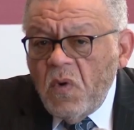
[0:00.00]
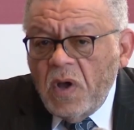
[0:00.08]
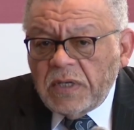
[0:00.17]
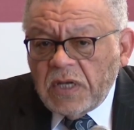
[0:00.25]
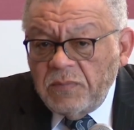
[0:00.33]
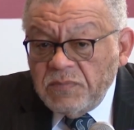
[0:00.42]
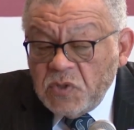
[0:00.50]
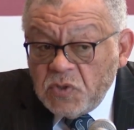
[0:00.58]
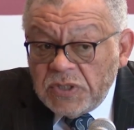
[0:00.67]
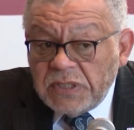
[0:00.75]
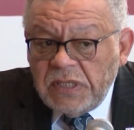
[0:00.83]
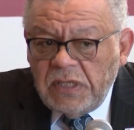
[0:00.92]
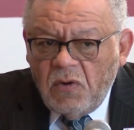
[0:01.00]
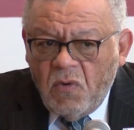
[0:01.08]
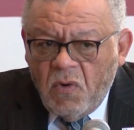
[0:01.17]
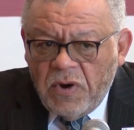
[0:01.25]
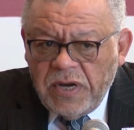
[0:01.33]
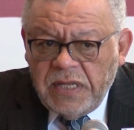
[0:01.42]
want
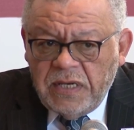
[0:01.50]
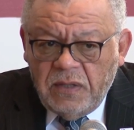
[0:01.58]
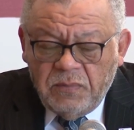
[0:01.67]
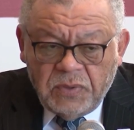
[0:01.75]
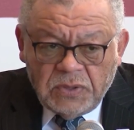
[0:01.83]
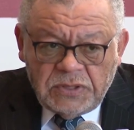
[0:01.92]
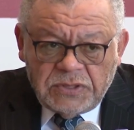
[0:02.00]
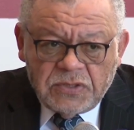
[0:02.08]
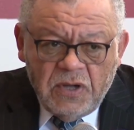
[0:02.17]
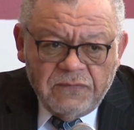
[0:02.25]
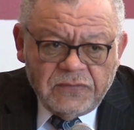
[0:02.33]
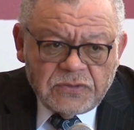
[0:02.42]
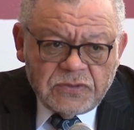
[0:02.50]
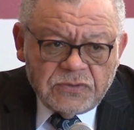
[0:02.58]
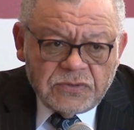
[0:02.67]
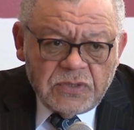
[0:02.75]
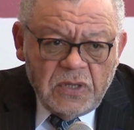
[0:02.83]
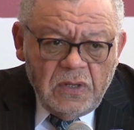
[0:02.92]
community-oriented police
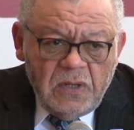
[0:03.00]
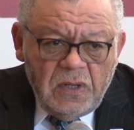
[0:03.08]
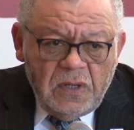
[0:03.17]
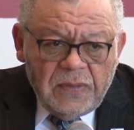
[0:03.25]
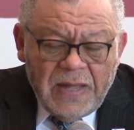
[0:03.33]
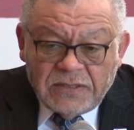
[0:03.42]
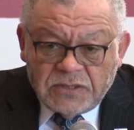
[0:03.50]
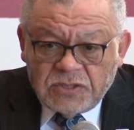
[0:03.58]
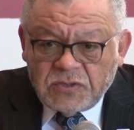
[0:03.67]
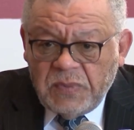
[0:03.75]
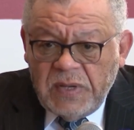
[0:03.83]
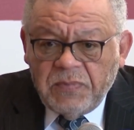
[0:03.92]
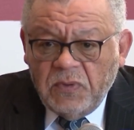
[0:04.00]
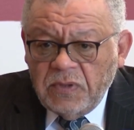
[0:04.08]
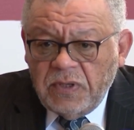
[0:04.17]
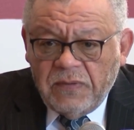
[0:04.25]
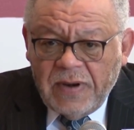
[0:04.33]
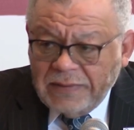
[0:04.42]
officers, not just people
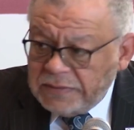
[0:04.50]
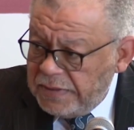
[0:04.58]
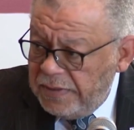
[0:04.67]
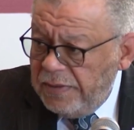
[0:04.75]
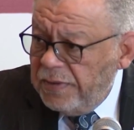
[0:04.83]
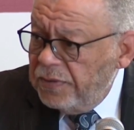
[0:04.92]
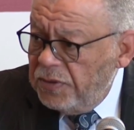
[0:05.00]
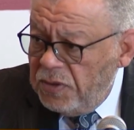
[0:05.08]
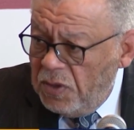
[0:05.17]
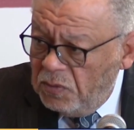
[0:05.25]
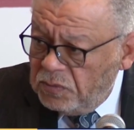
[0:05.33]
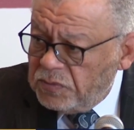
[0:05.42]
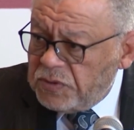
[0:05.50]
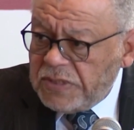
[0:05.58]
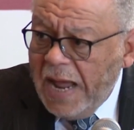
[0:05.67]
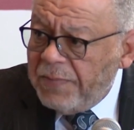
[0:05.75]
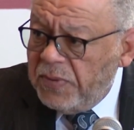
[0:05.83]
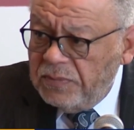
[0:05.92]
that are out there, you know,
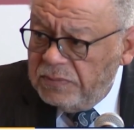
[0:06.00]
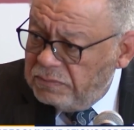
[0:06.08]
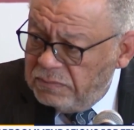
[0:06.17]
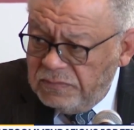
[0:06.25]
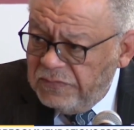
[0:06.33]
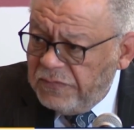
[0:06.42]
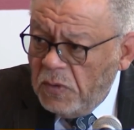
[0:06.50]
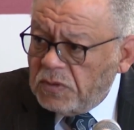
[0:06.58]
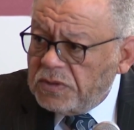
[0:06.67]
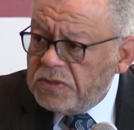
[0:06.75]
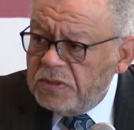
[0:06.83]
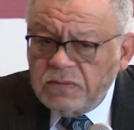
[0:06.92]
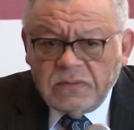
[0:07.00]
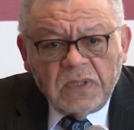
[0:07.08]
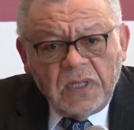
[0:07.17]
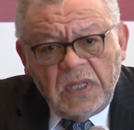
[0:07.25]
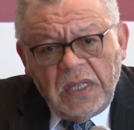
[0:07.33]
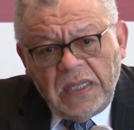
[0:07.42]
stopping folks and
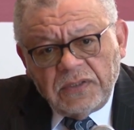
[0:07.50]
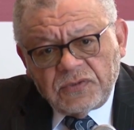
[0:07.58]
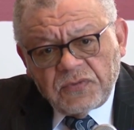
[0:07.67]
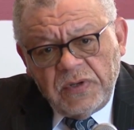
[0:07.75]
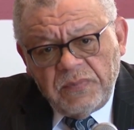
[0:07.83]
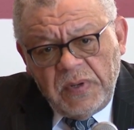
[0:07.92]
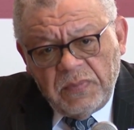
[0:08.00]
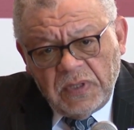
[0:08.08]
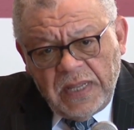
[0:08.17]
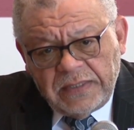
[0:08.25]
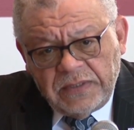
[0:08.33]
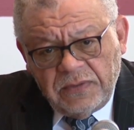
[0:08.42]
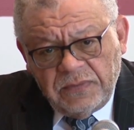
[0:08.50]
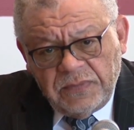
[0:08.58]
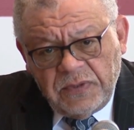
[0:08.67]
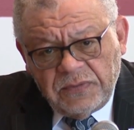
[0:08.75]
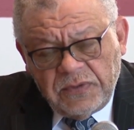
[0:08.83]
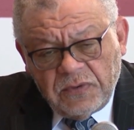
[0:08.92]
and treating people like they're,
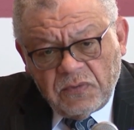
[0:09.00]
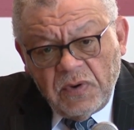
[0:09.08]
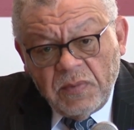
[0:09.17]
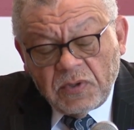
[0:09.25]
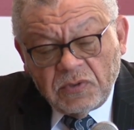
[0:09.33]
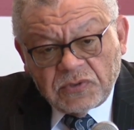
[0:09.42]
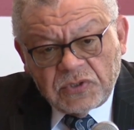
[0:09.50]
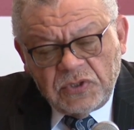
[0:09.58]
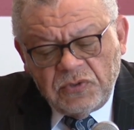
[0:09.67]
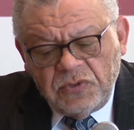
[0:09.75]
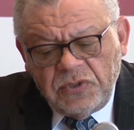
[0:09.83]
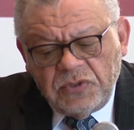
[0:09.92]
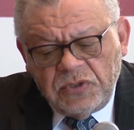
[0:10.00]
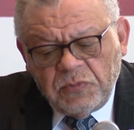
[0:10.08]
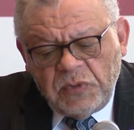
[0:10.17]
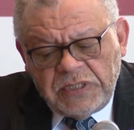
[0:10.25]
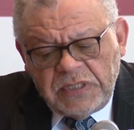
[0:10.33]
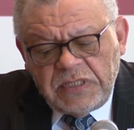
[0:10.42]
they're, they're criminals. You, you,
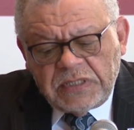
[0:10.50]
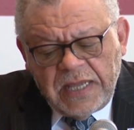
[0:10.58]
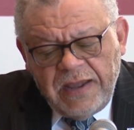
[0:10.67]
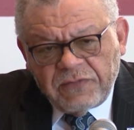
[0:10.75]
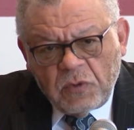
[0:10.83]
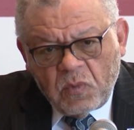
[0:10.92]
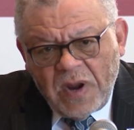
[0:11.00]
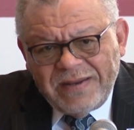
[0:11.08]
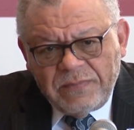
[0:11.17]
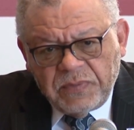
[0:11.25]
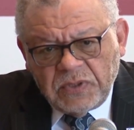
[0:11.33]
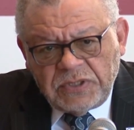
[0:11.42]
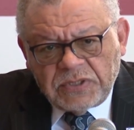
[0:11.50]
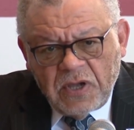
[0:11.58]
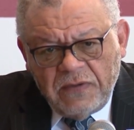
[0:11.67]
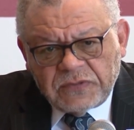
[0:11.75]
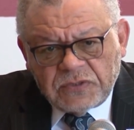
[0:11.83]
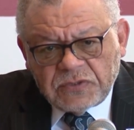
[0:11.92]
we need to have the right police
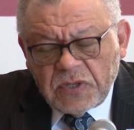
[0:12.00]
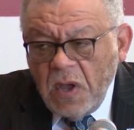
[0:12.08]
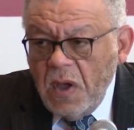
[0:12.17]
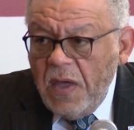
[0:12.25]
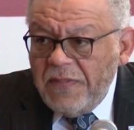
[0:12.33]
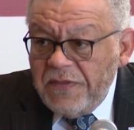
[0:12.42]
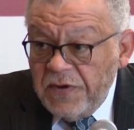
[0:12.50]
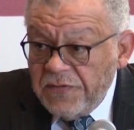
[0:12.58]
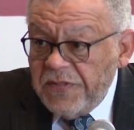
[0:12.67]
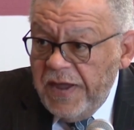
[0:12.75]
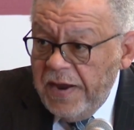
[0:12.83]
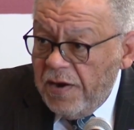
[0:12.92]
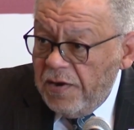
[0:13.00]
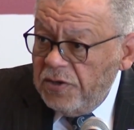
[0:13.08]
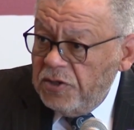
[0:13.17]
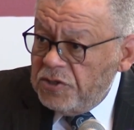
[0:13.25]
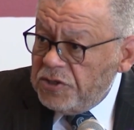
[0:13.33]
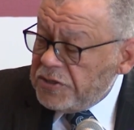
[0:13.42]
officers. They're there.
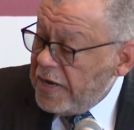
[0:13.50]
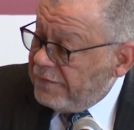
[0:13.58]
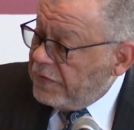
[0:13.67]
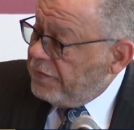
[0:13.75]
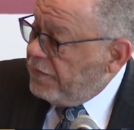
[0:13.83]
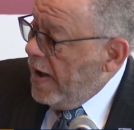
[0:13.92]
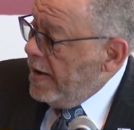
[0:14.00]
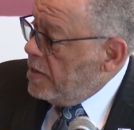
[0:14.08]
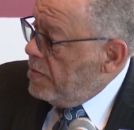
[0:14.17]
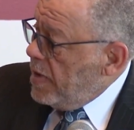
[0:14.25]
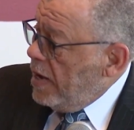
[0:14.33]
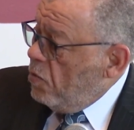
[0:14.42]
You just have to find them.